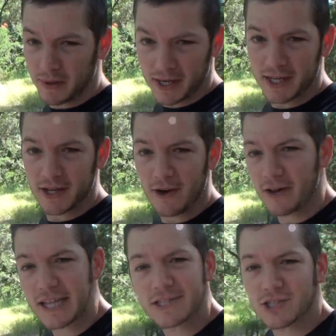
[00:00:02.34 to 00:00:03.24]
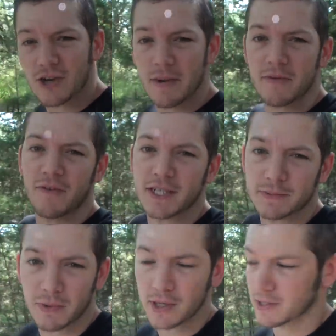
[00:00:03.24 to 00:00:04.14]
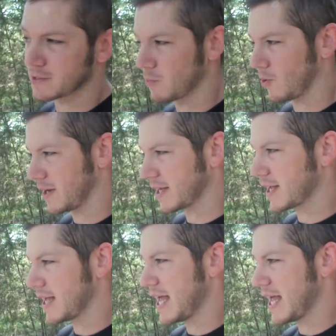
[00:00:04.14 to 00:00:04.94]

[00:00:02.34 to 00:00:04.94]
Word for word: buddy on Instagram and Facebook this morning,